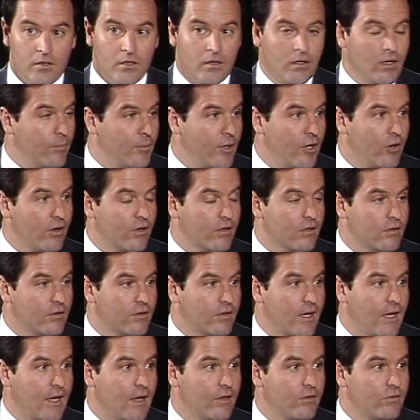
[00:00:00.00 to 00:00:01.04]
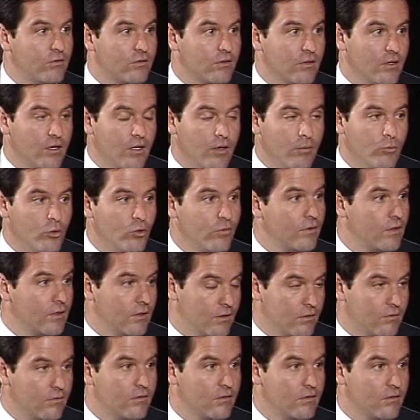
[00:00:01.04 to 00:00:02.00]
American cast, a movie that